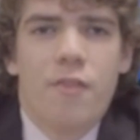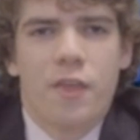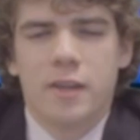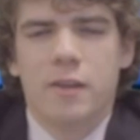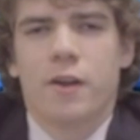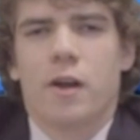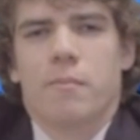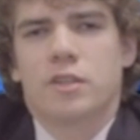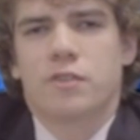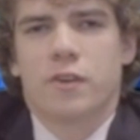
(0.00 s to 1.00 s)
Thank you very
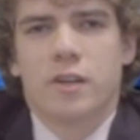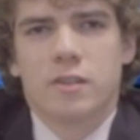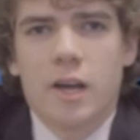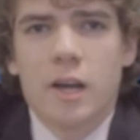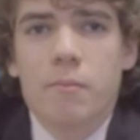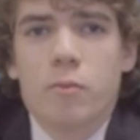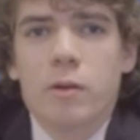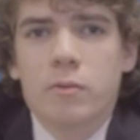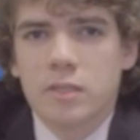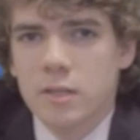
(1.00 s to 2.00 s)
much for your time. We
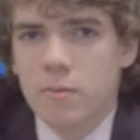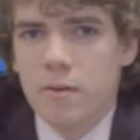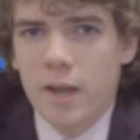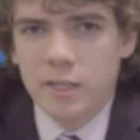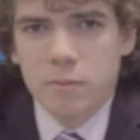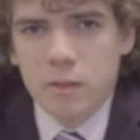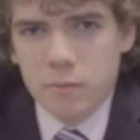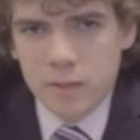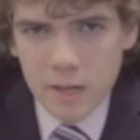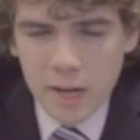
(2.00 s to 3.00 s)
will see you next week
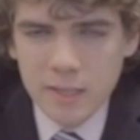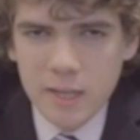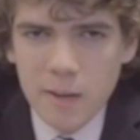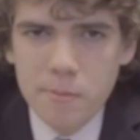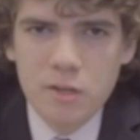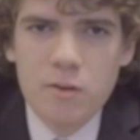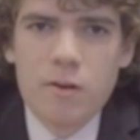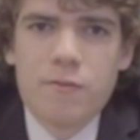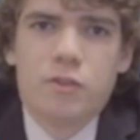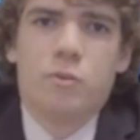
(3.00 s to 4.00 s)
with the next episode
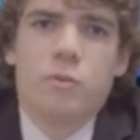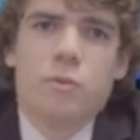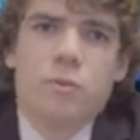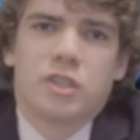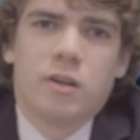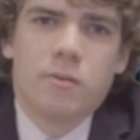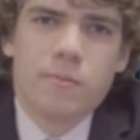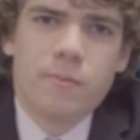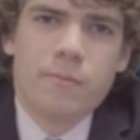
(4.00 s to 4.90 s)
of The Too Early Show.